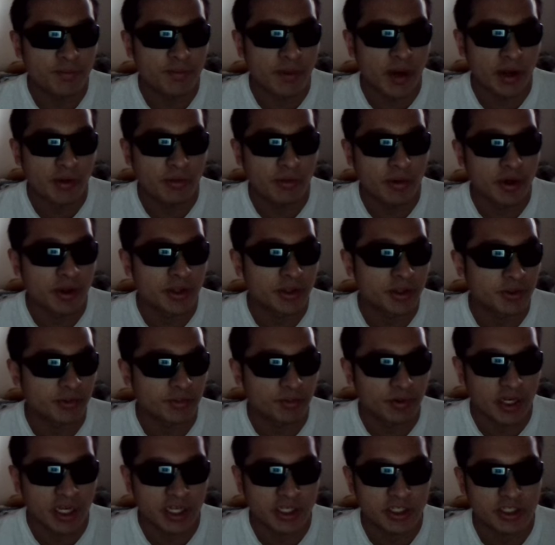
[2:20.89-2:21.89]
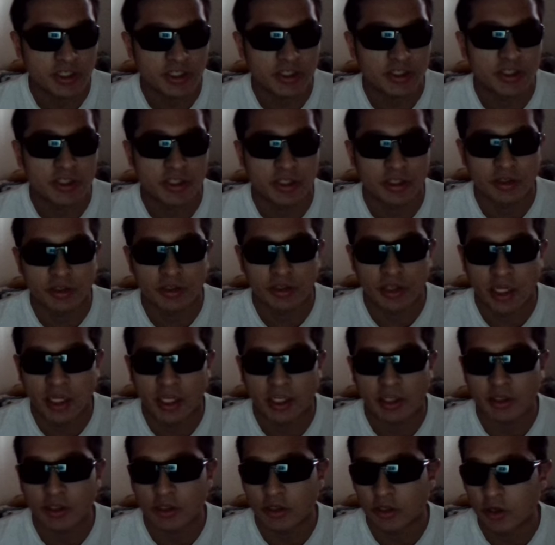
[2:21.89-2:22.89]
by one of the branches to
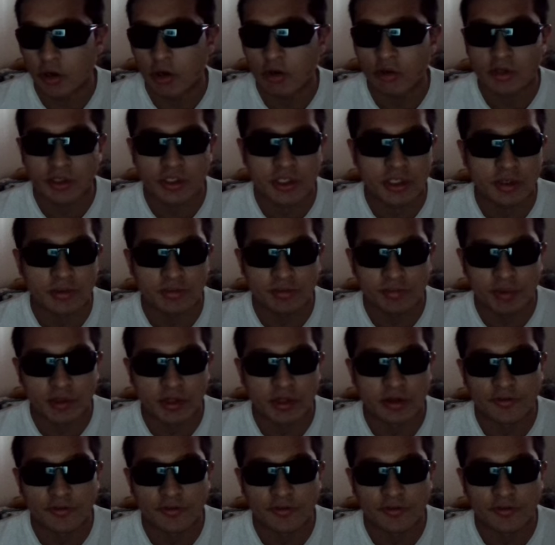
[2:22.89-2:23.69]
like go into